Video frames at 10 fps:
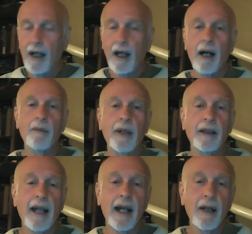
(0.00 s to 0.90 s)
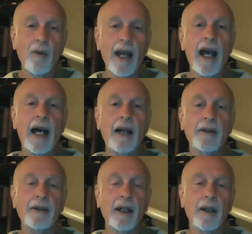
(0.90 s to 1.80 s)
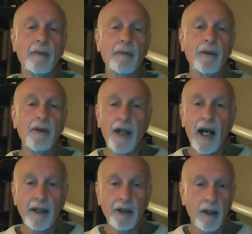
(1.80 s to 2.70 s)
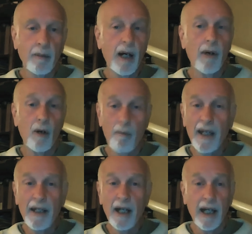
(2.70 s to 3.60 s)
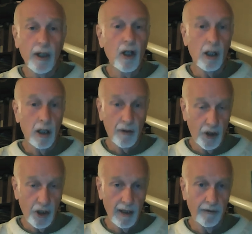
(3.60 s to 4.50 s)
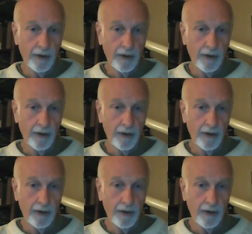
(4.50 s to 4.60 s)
Uh, but anyway, at uh, night, about midnight, we got off shift.